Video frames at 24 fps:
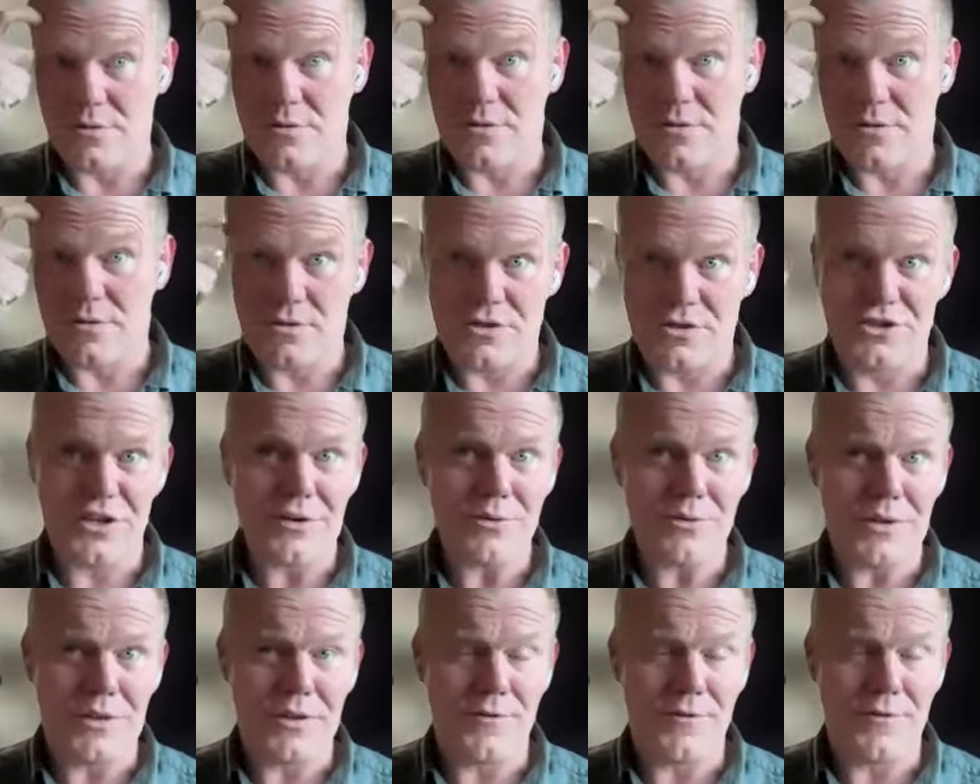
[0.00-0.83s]
So
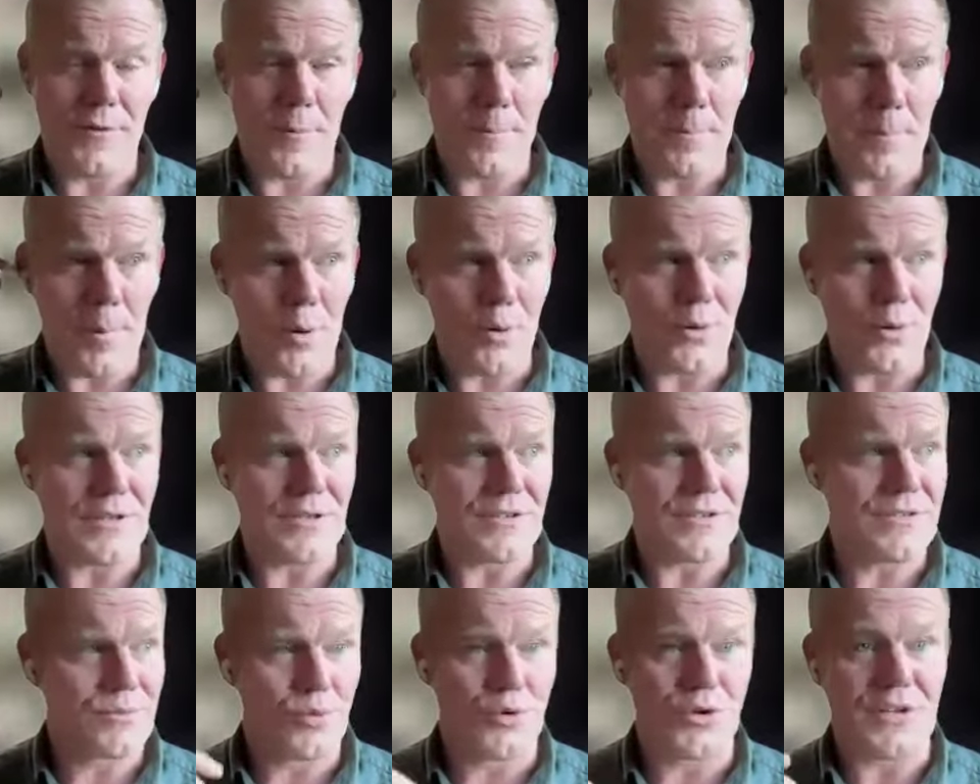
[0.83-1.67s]
generally, the
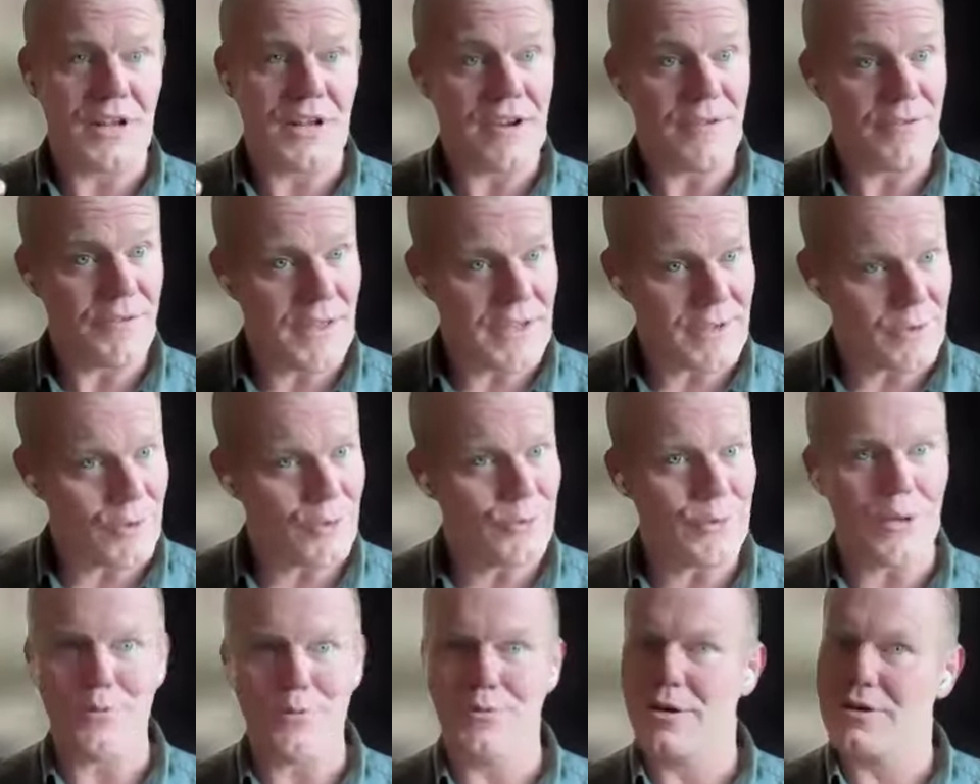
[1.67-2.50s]
footballers wouldn't have
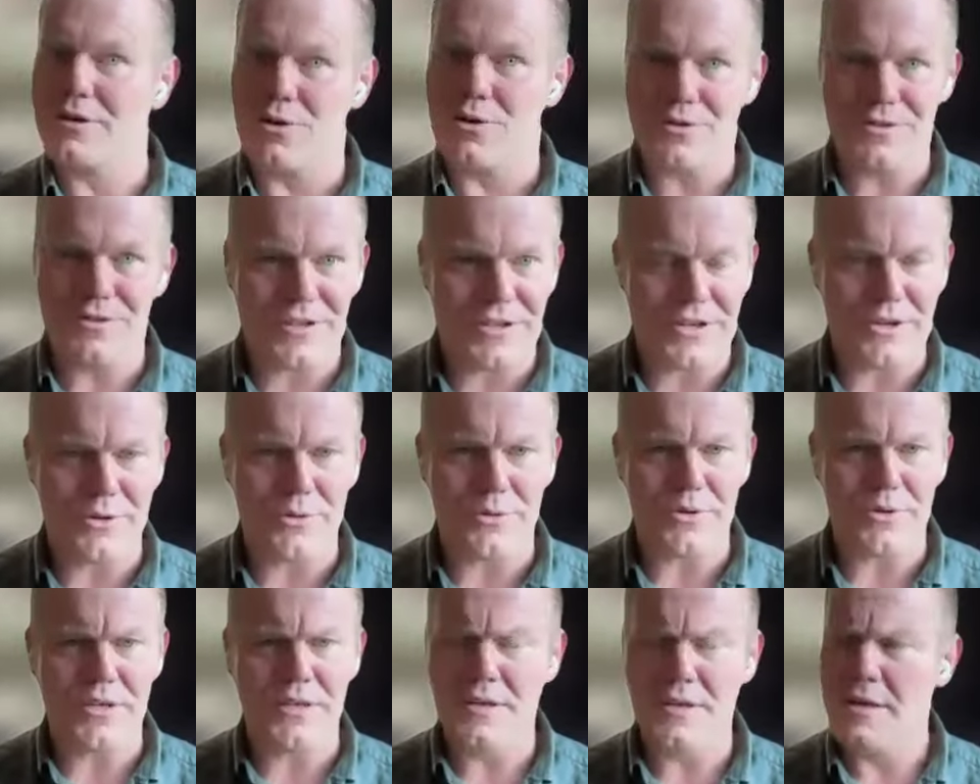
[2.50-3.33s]
that around the clock
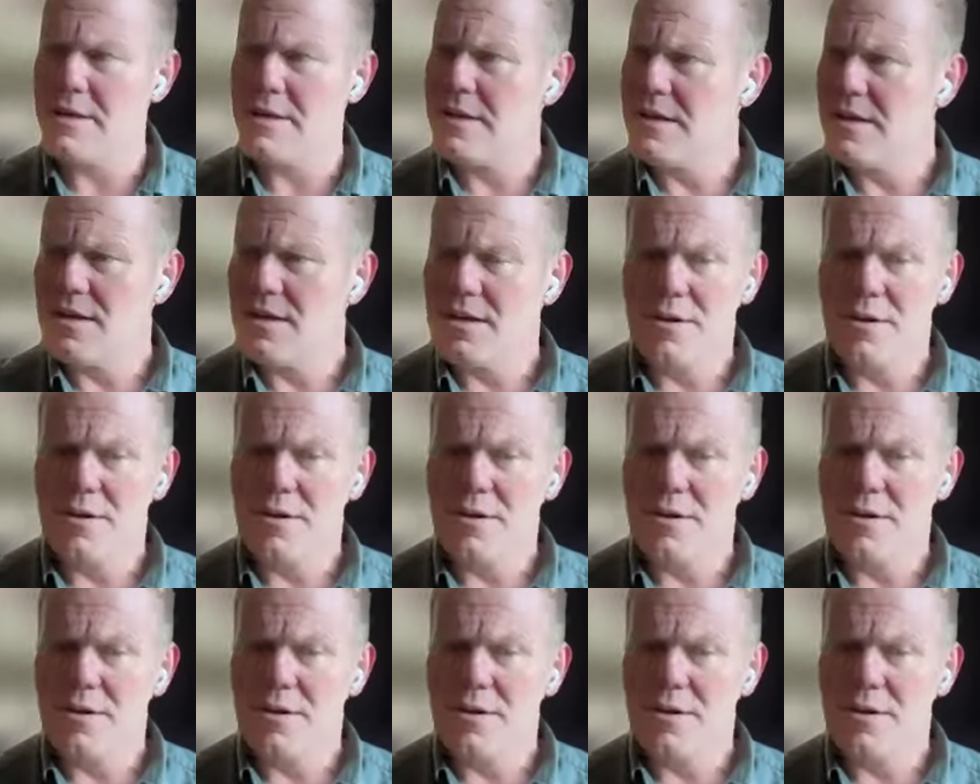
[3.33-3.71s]
security.